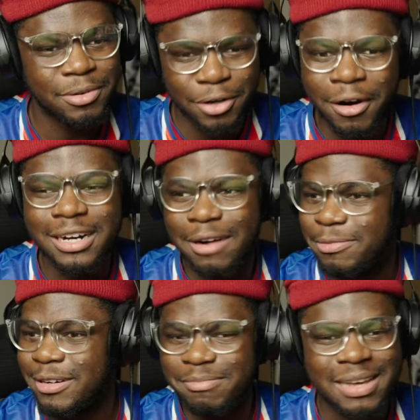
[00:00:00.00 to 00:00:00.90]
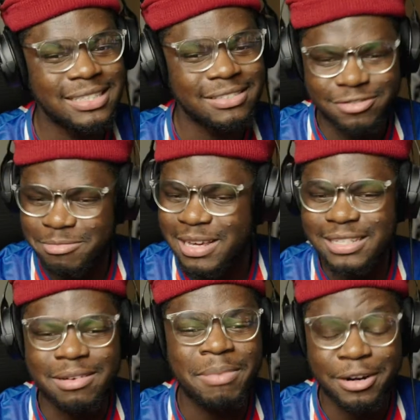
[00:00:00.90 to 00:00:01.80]
growing up, Messi for me
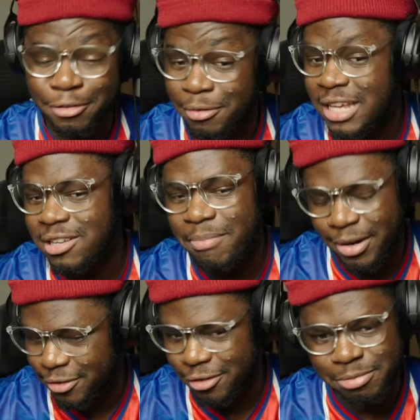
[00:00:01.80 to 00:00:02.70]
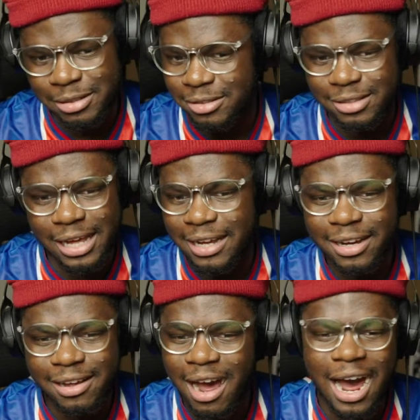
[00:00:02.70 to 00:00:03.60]
is a better footballer.
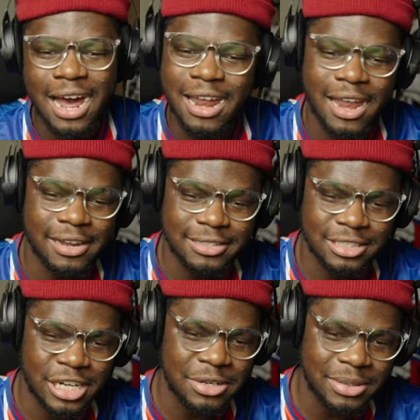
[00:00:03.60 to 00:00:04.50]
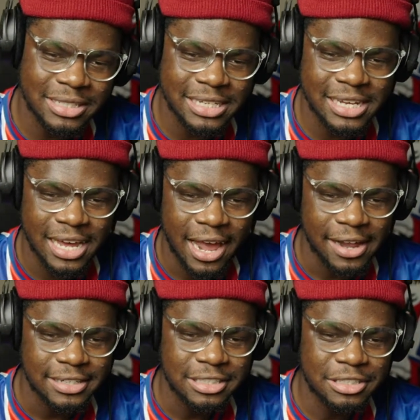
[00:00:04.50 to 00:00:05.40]
Like I genuinely,
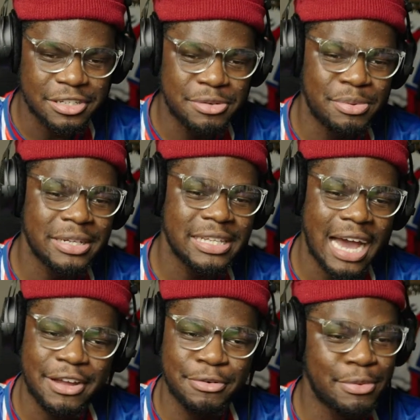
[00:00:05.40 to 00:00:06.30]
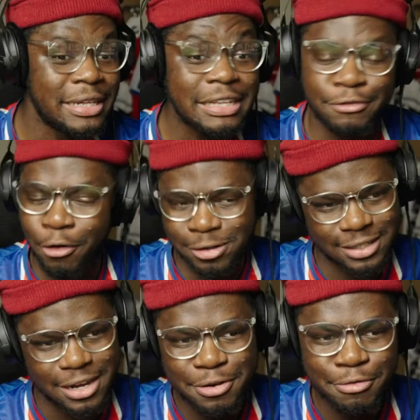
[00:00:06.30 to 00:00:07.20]
you're really
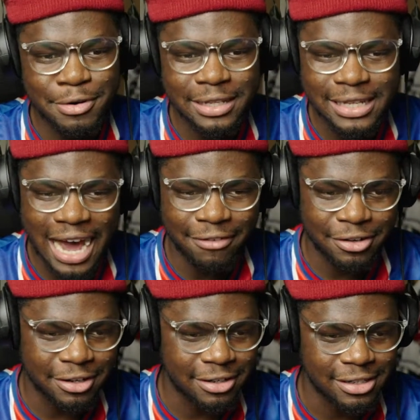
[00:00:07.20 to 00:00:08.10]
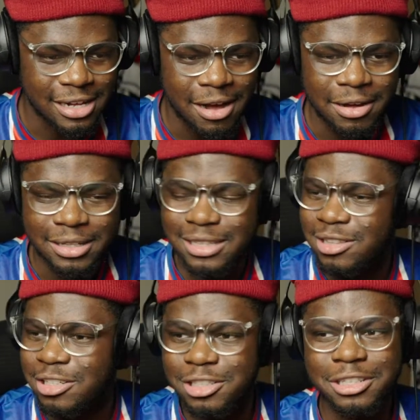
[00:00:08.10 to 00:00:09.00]
forcing it. You really have to,
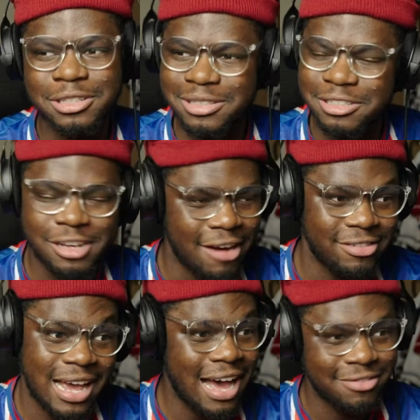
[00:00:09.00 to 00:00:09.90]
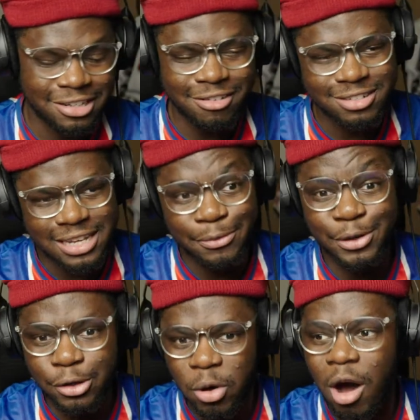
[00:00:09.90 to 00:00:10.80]
the Lulu you have to go and say
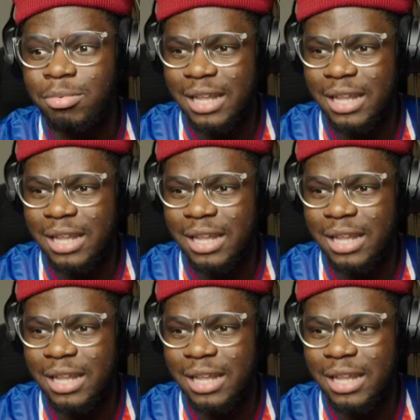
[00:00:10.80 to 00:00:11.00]
Ronaldo